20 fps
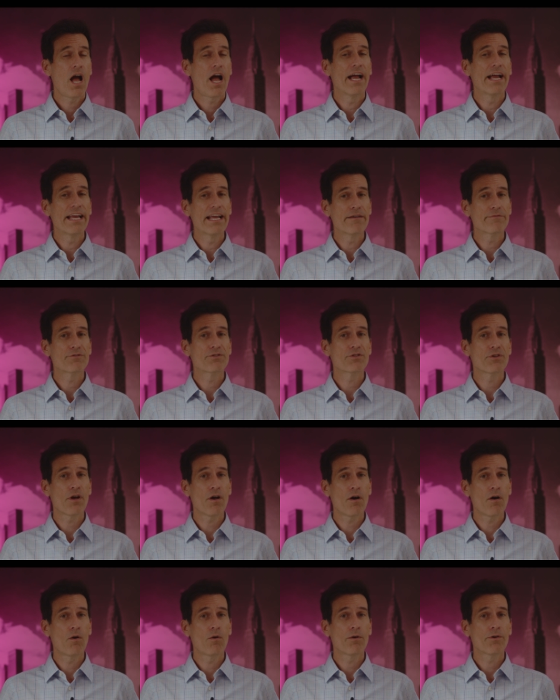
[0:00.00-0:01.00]
If
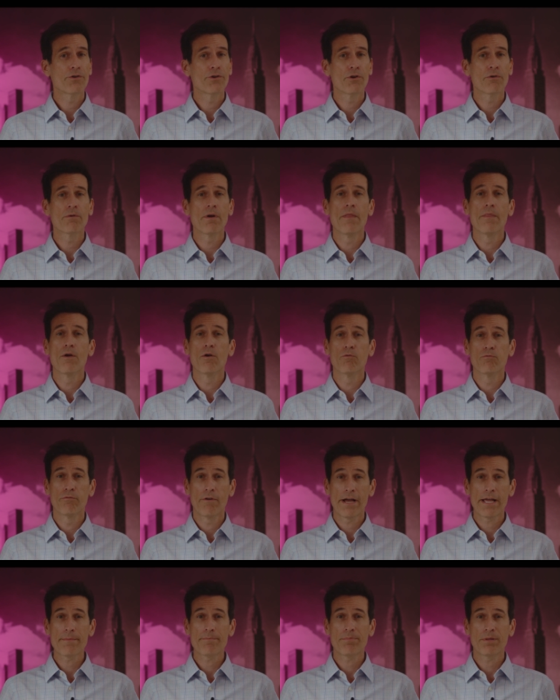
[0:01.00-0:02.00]
so, you're in the
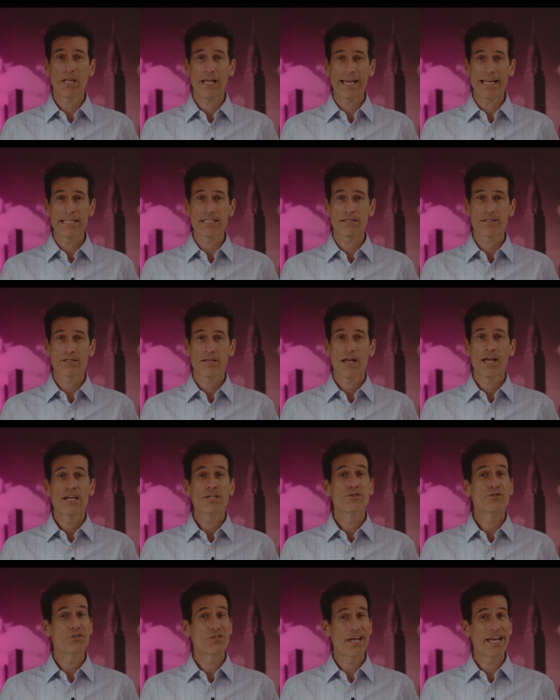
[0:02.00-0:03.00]
right place.
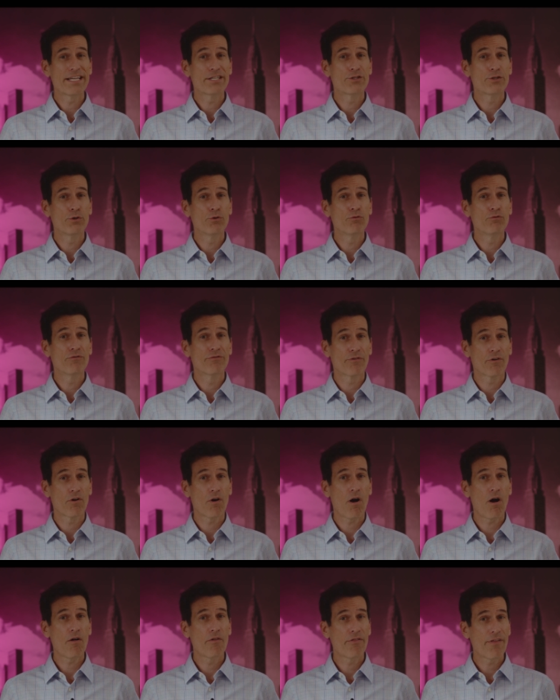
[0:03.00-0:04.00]
Stay tuned
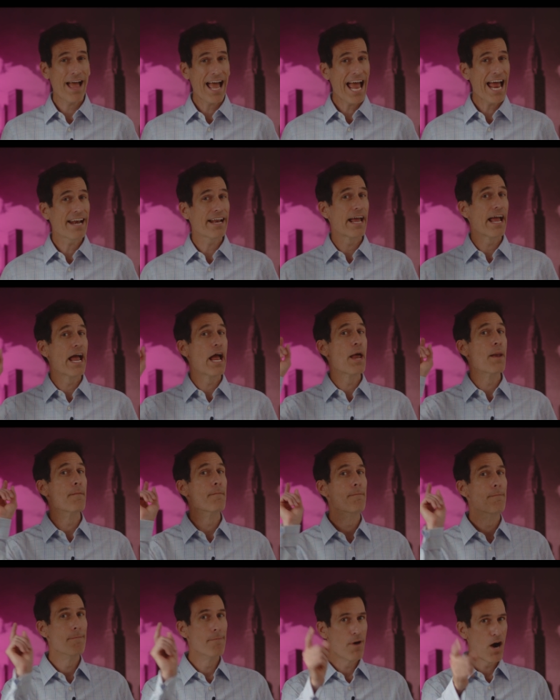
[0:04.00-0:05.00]
for all that
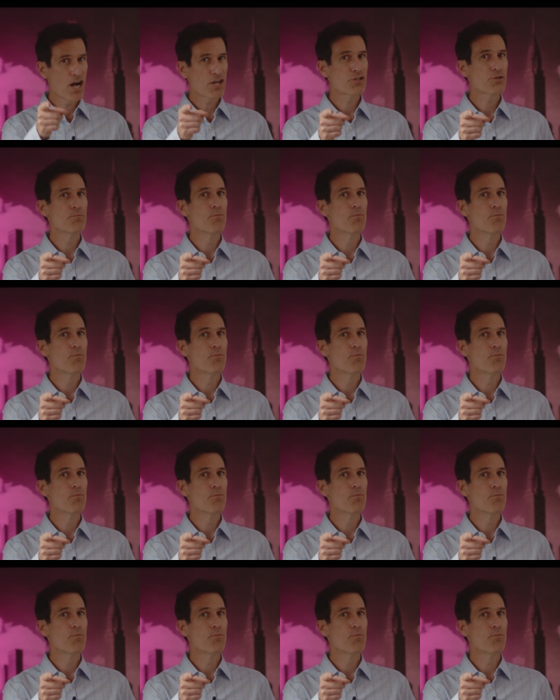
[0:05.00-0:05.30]
and much